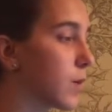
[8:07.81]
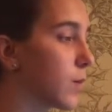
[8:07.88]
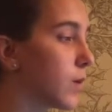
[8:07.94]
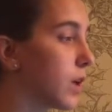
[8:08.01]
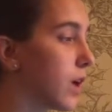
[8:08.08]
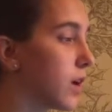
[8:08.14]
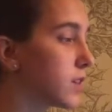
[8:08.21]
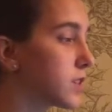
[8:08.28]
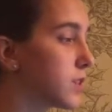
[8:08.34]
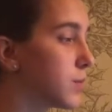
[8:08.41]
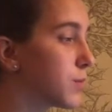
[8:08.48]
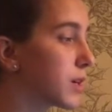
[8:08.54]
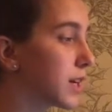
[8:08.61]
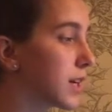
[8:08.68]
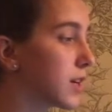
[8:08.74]
It will
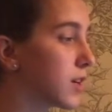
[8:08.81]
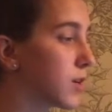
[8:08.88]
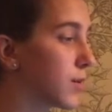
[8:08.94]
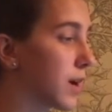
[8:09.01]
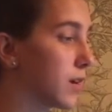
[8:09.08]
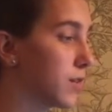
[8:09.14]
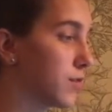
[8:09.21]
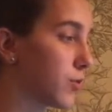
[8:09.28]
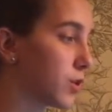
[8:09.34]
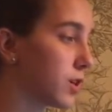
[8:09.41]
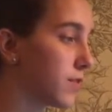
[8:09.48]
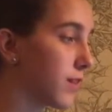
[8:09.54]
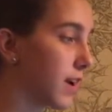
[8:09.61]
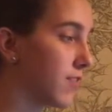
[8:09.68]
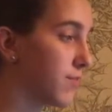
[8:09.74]
also bring in around
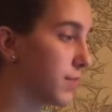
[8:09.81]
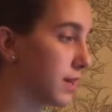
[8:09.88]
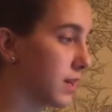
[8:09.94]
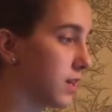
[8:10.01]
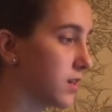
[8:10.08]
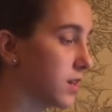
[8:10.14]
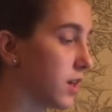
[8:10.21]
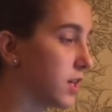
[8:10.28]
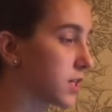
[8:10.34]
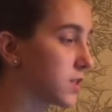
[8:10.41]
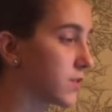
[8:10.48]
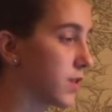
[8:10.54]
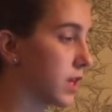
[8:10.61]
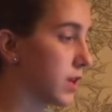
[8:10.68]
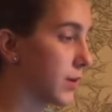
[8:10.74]
$45 billion
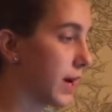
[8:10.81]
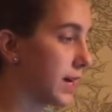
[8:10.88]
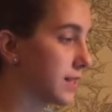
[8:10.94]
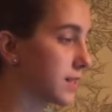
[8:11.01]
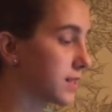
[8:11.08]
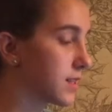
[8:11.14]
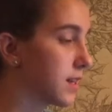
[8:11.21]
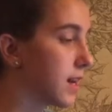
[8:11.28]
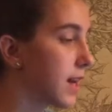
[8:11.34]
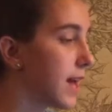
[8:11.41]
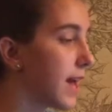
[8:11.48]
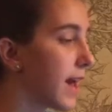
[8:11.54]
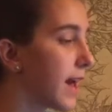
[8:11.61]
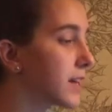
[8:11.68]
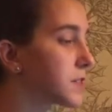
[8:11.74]
for the U.S.
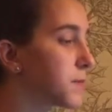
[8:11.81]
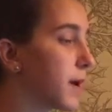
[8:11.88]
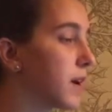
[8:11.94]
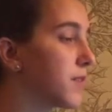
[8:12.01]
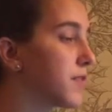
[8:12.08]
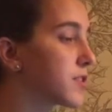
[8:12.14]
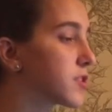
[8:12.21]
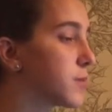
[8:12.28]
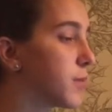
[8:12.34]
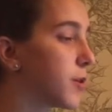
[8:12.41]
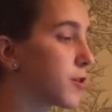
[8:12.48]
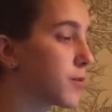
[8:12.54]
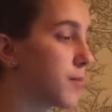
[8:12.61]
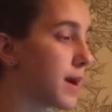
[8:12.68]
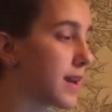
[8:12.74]
It's beneficial
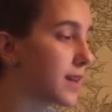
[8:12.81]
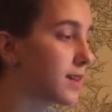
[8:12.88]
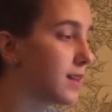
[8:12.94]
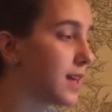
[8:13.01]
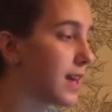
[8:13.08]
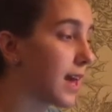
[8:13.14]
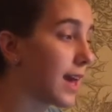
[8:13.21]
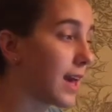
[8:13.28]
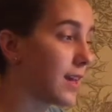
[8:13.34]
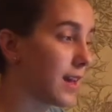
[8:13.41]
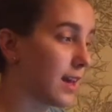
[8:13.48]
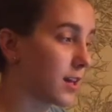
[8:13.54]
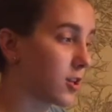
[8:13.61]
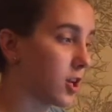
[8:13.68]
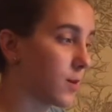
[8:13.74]
both medically and
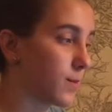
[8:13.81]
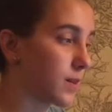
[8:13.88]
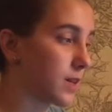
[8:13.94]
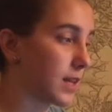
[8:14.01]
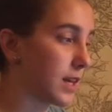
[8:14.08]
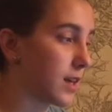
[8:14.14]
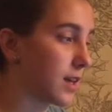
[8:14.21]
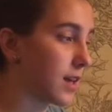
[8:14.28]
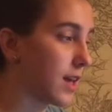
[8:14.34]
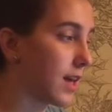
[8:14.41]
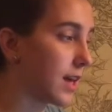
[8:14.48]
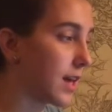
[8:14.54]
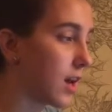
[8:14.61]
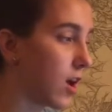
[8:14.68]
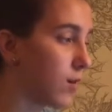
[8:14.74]
economically.
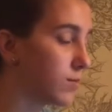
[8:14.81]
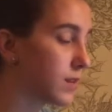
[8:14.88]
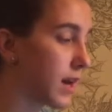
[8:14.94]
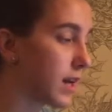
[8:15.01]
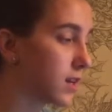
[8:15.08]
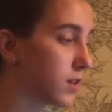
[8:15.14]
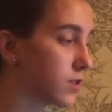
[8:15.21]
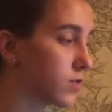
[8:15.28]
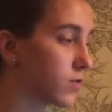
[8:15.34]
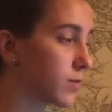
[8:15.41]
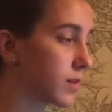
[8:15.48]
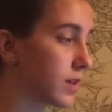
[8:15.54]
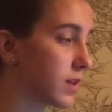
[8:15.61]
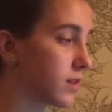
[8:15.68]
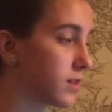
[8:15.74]
It can help diagnose
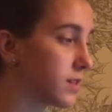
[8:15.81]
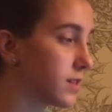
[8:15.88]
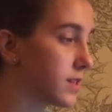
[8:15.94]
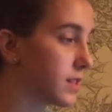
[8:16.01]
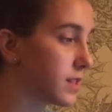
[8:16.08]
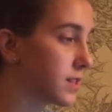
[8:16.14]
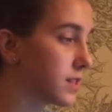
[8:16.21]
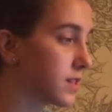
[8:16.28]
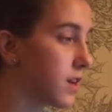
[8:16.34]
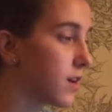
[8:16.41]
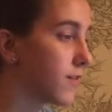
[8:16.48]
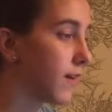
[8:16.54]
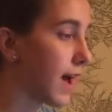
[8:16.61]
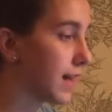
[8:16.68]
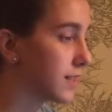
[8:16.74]
familial diseases
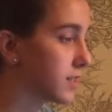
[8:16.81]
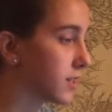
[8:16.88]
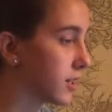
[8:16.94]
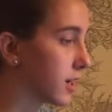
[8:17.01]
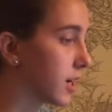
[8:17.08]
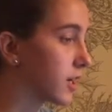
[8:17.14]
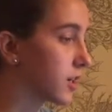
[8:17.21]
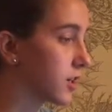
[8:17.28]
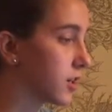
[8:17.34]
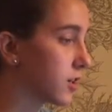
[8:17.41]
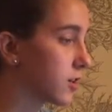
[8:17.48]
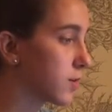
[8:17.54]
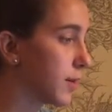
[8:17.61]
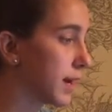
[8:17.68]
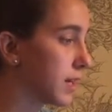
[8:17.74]
faster and
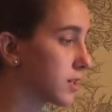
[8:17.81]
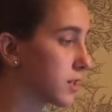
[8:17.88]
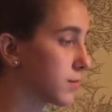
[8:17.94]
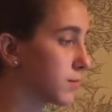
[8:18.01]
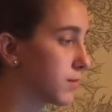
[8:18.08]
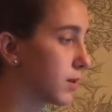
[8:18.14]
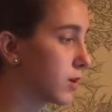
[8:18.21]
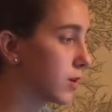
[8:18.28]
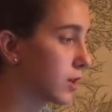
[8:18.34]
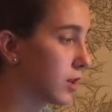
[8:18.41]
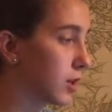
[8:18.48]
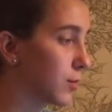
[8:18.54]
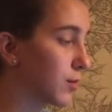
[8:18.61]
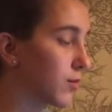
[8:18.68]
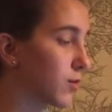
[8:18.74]
cure the patient
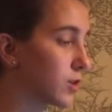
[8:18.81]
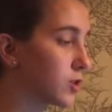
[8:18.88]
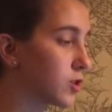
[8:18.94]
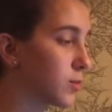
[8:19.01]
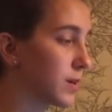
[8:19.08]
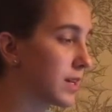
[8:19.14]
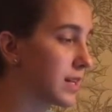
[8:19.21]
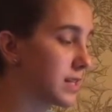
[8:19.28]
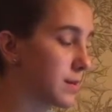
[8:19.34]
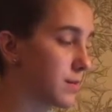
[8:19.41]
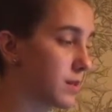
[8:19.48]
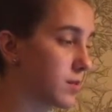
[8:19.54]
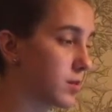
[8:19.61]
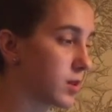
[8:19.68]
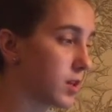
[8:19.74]
earlier before too many
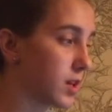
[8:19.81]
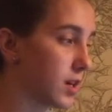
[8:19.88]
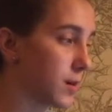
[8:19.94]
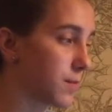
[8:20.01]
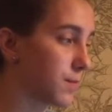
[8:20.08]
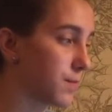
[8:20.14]
symptoms occur.